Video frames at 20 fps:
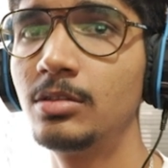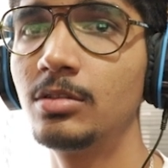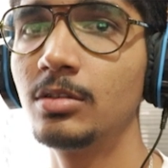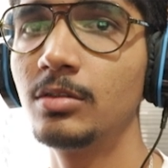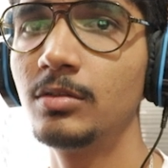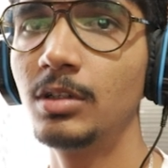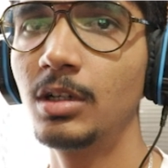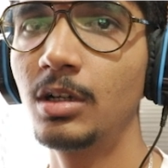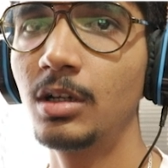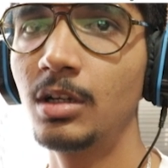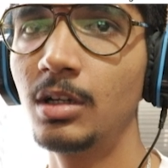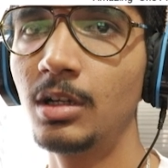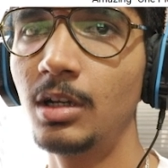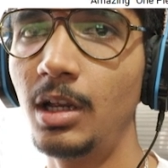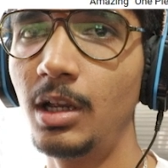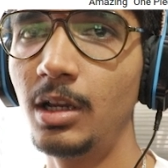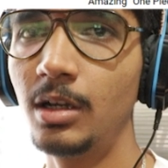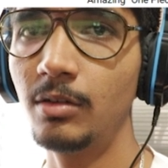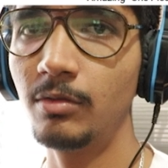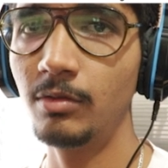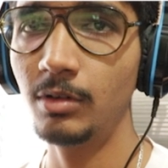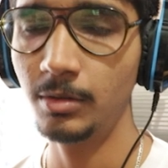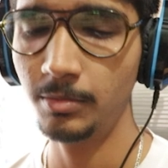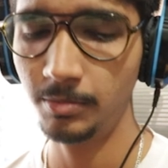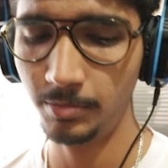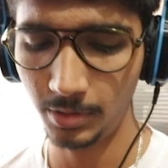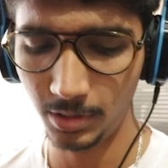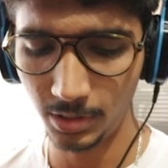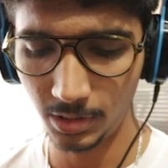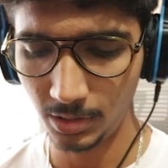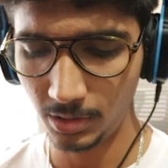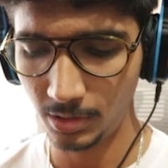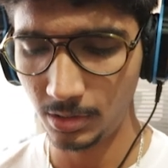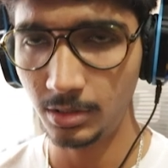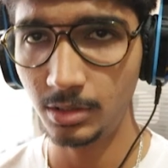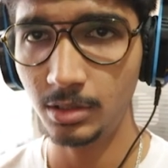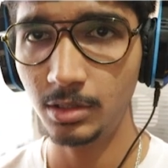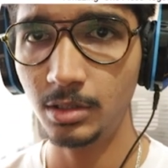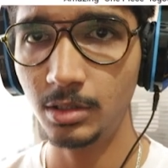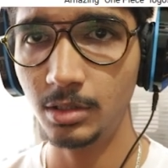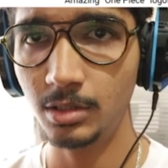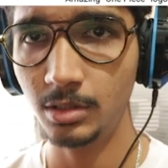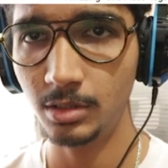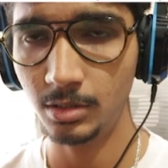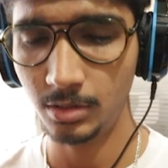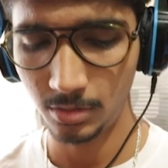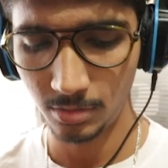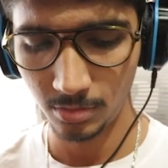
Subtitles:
so we are gonna write One Piece